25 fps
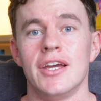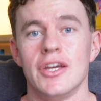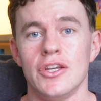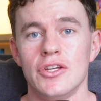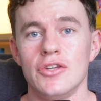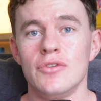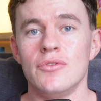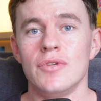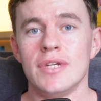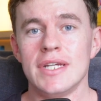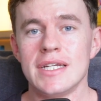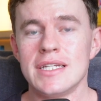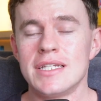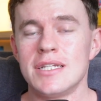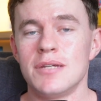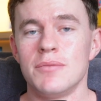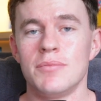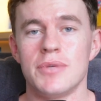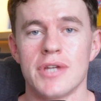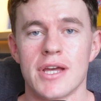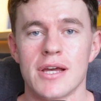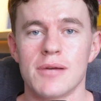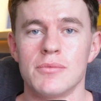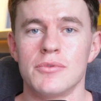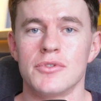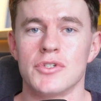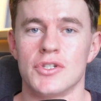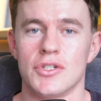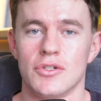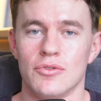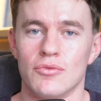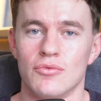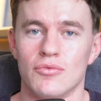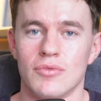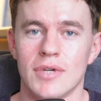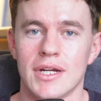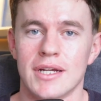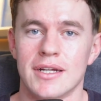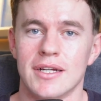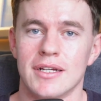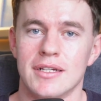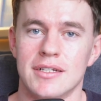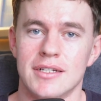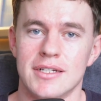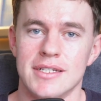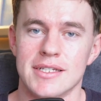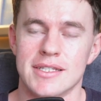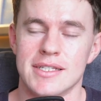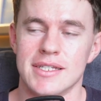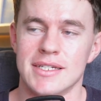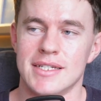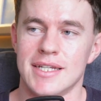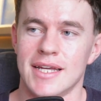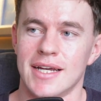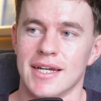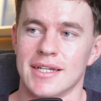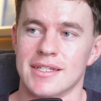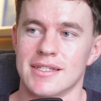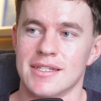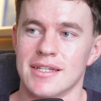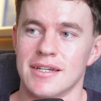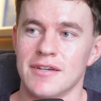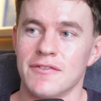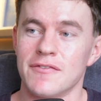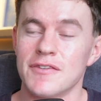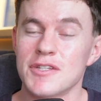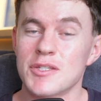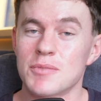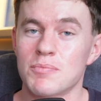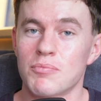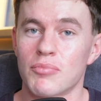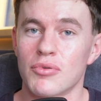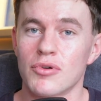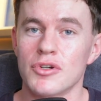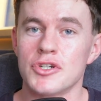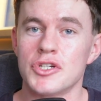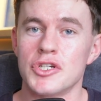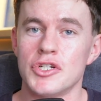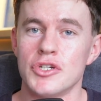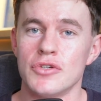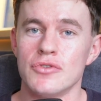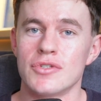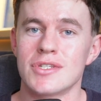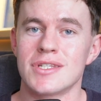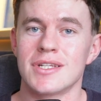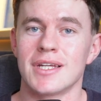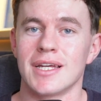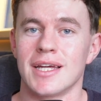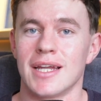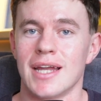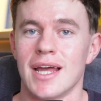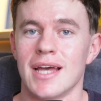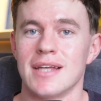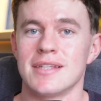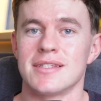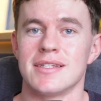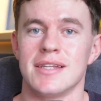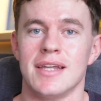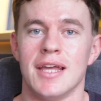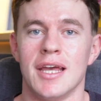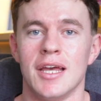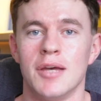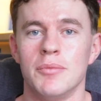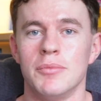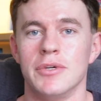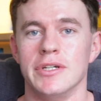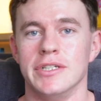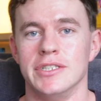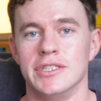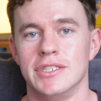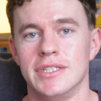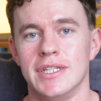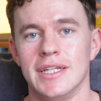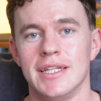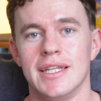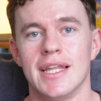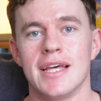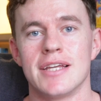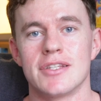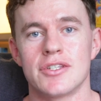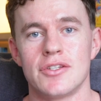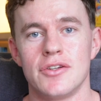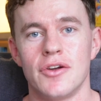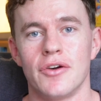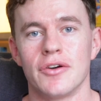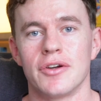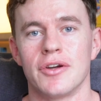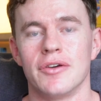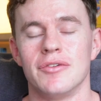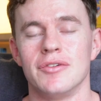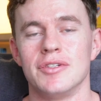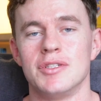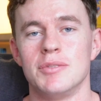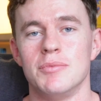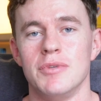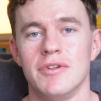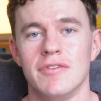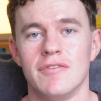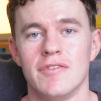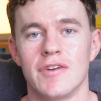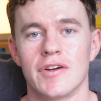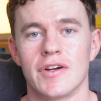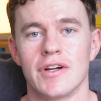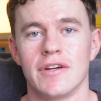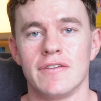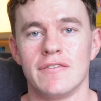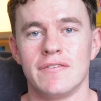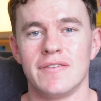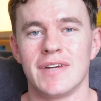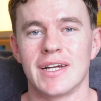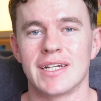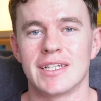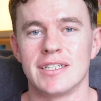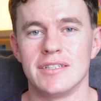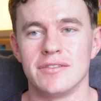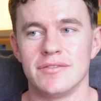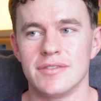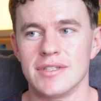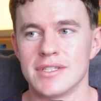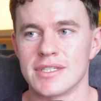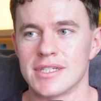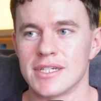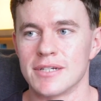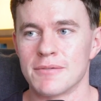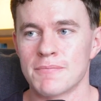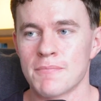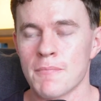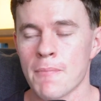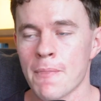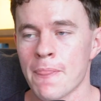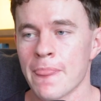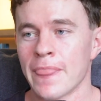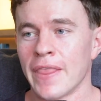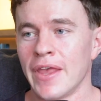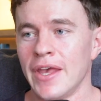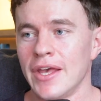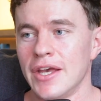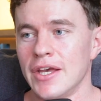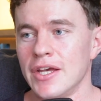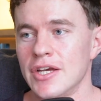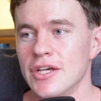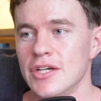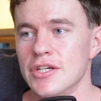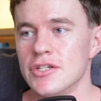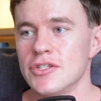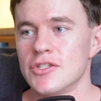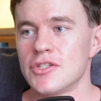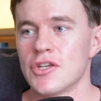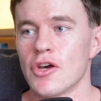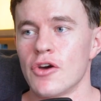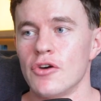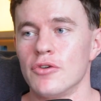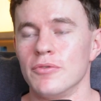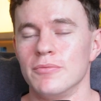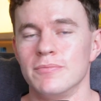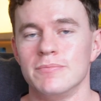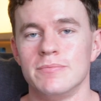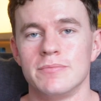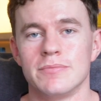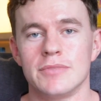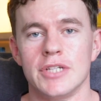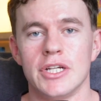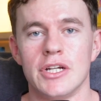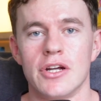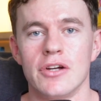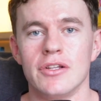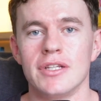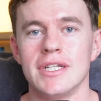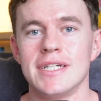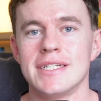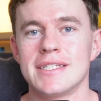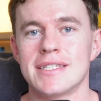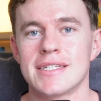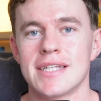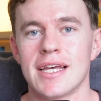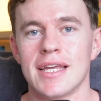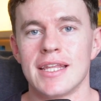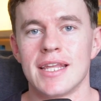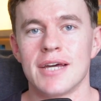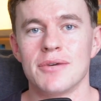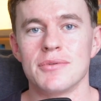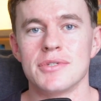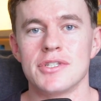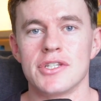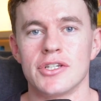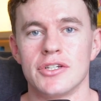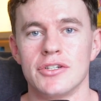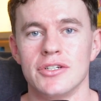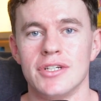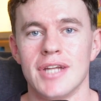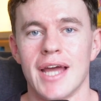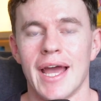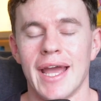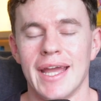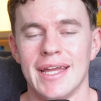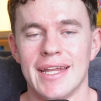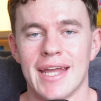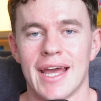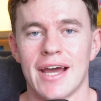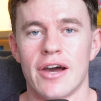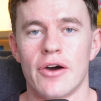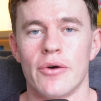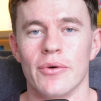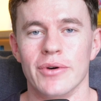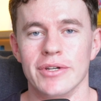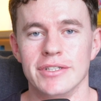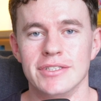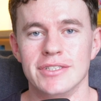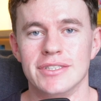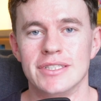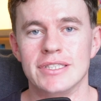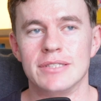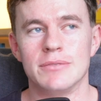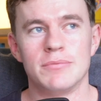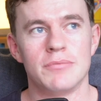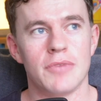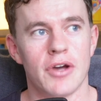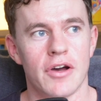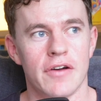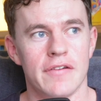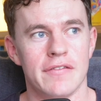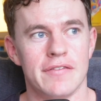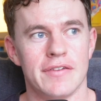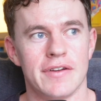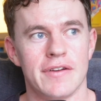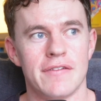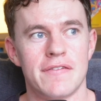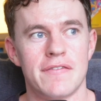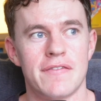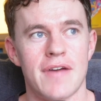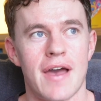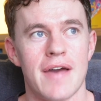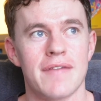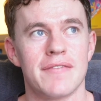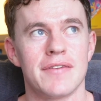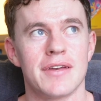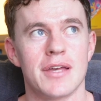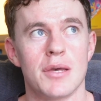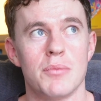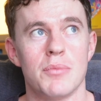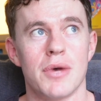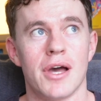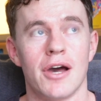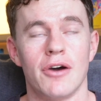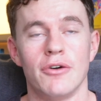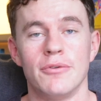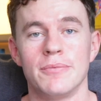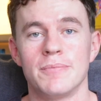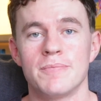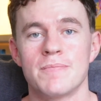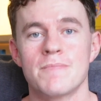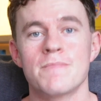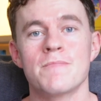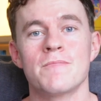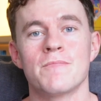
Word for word: You need to be able to recognize the text, and if it's producing it as an image, then that's not going to be very effective, is it? So, you know, let's say that was a good 8 hours of faffing about